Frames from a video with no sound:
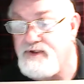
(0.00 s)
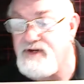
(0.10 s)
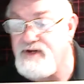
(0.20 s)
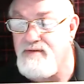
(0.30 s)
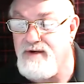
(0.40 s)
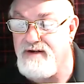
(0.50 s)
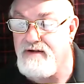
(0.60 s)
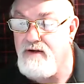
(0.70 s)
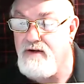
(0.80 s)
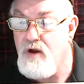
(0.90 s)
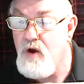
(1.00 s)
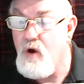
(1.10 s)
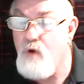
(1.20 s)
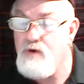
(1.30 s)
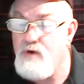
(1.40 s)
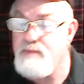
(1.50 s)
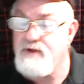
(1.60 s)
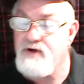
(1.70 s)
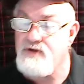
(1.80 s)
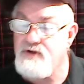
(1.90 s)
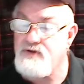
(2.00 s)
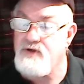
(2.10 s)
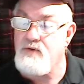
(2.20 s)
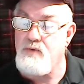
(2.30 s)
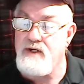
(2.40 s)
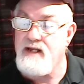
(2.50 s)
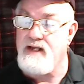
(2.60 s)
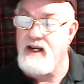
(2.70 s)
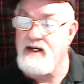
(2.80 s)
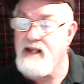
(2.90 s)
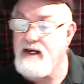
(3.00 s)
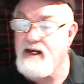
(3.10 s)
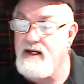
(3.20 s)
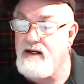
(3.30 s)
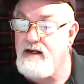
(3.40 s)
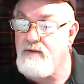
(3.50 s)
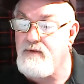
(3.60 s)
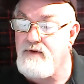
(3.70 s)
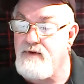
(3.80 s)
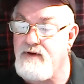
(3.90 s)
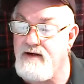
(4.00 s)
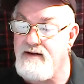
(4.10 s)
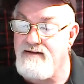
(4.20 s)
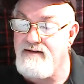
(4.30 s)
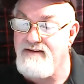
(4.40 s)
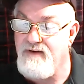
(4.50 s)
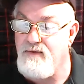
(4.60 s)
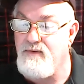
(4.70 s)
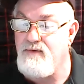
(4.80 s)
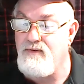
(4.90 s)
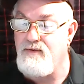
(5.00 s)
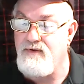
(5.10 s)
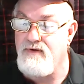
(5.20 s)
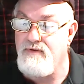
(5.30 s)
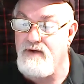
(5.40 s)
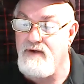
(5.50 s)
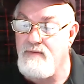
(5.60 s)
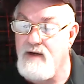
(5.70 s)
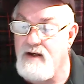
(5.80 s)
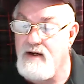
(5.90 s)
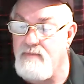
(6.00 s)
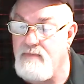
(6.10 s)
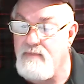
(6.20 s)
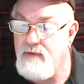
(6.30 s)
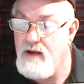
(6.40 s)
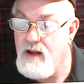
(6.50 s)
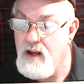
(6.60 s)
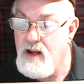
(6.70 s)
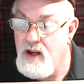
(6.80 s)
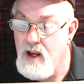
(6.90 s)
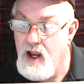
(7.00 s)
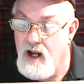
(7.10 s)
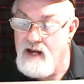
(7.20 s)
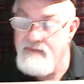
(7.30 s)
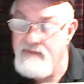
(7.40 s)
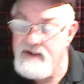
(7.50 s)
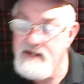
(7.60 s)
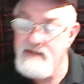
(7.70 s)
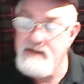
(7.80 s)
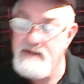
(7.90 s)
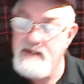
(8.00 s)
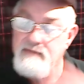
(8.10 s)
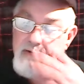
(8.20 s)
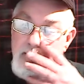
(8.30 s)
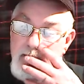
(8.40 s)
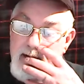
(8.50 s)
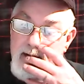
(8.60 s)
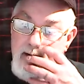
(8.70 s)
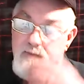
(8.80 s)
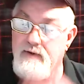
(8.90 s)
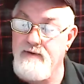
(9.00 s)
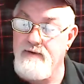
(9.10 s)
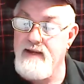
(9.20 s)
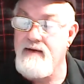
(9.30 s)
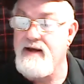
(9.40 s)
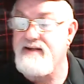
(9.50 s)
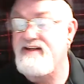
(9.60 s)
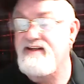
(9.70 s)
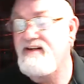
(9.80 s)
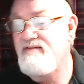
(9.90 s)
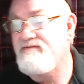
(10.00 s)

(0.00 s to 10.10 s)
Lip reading: I don't mind, only because we can get a word in. Oh, Tony, welcome. I haven't eaten either. Getting hungry. There you are. See?